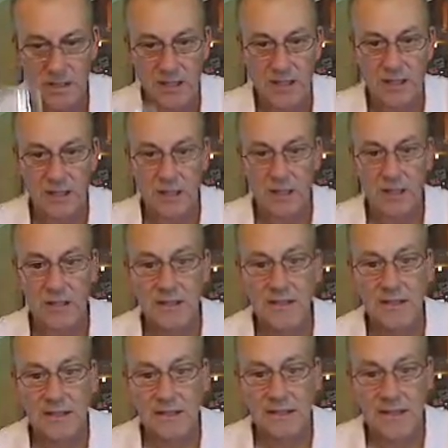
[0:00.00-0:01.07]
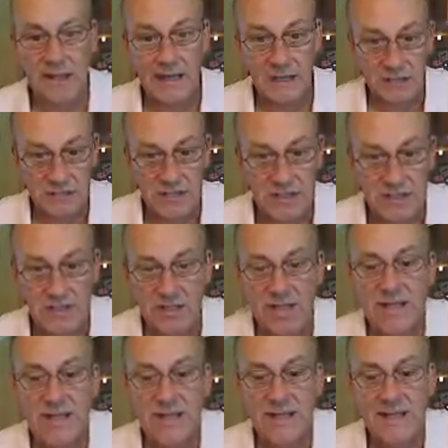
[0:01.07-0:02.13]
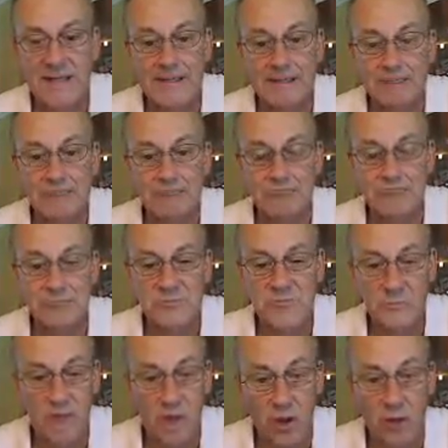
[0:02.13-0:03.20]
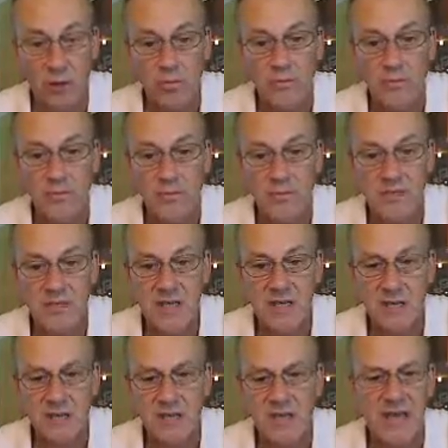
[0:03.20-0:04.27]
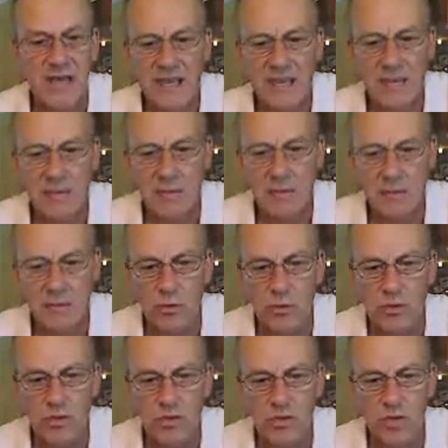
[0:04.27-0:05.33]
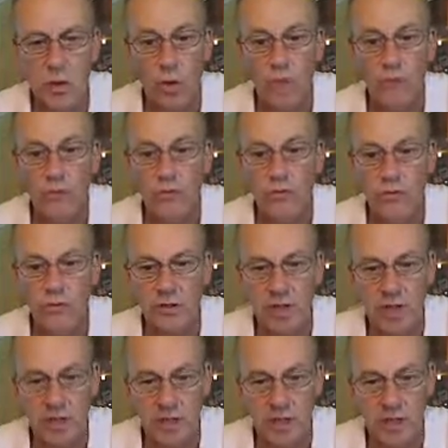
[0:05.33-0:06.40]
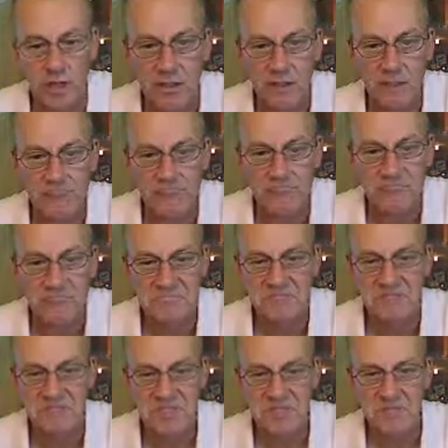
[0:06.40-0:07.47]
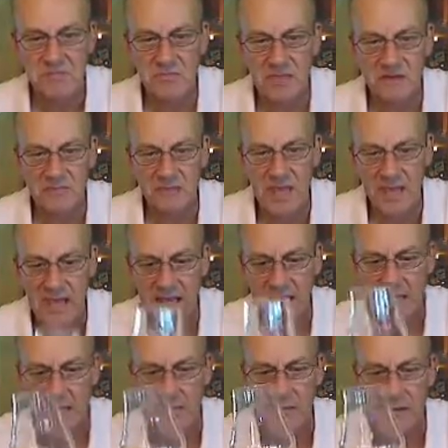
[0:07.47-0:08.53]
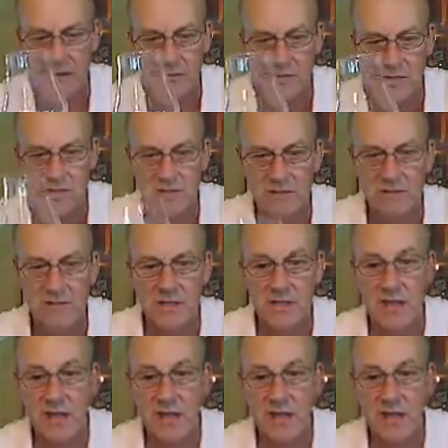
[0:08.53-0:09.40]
And obviously, some of the Hollywood types said, we'd like it to be more golden looking. There's something pale about this.